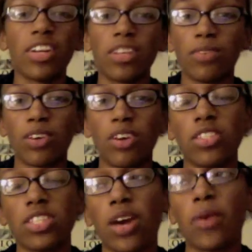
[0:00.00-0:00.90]
Very
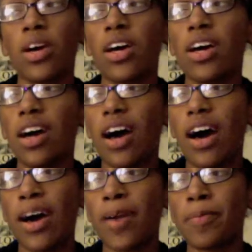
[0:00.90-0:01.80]
difficult. So
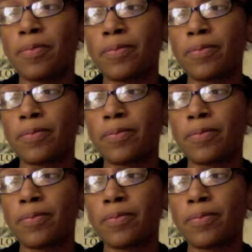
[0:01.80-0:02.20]
um,